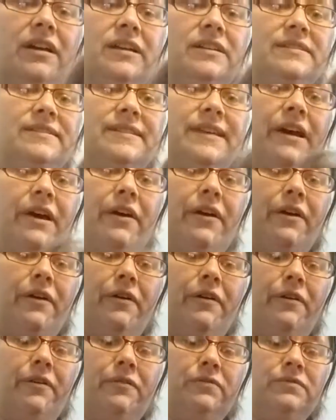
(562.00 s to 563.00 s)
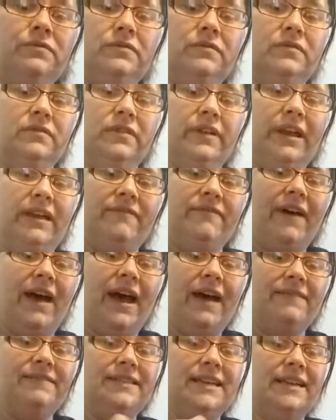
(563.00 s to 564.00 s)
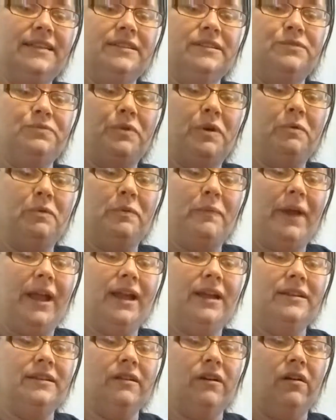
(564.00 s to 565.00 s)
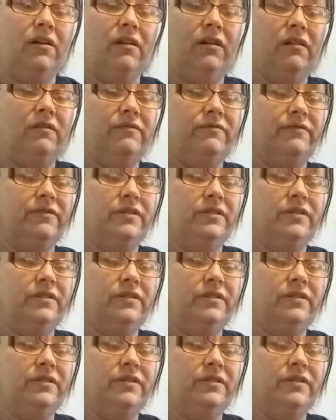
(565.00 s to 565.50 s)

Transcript: So if I have to take this rubber band off,